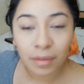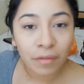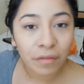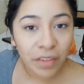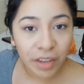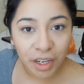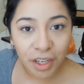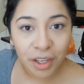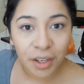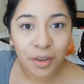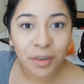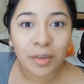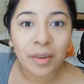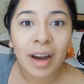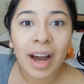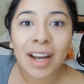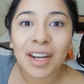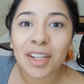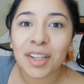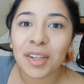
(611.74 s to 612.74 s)
video.
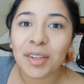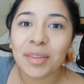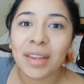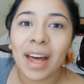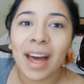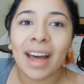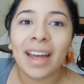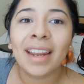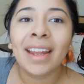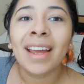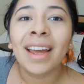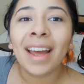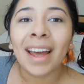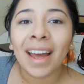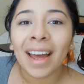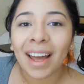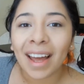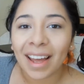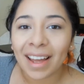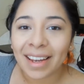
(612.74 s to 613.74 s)
I know that
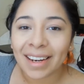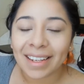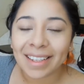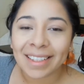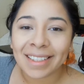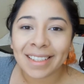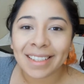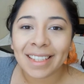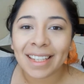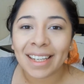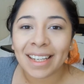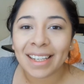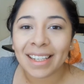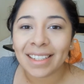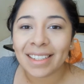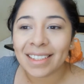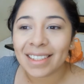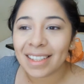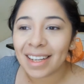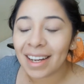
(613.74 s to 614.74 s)
it
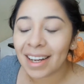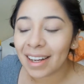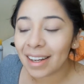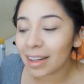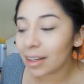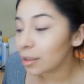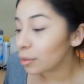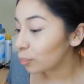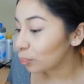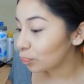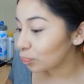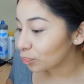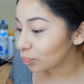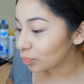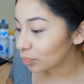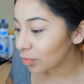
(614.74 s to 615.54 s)
isn't, um,